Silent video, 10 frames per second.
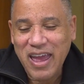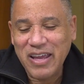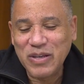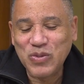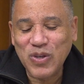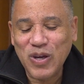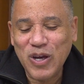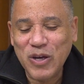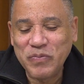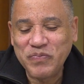And
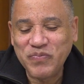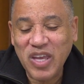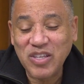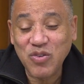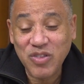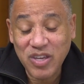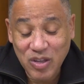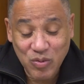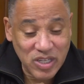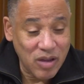so then
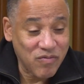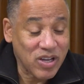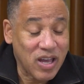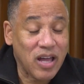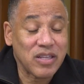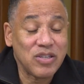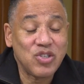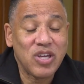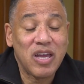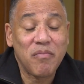there was time for
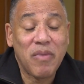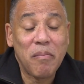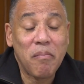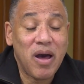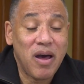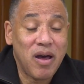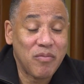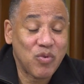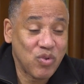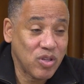college, and my
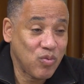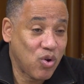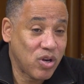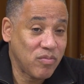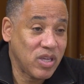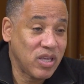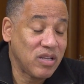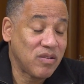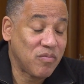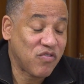mom really wanted me,